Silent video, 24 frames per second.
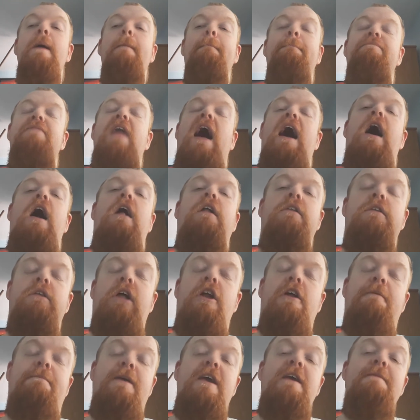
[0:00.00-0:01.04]
that a
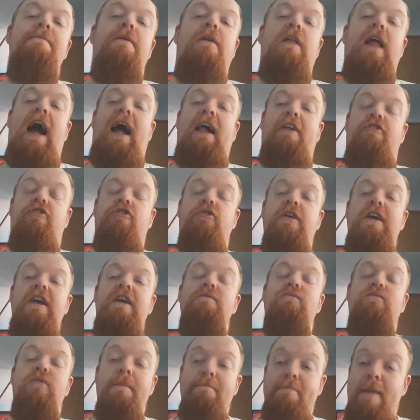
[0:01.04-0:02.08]
lot of people actually
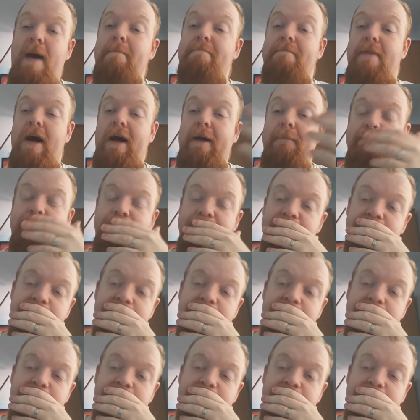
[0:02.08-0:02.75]
remember.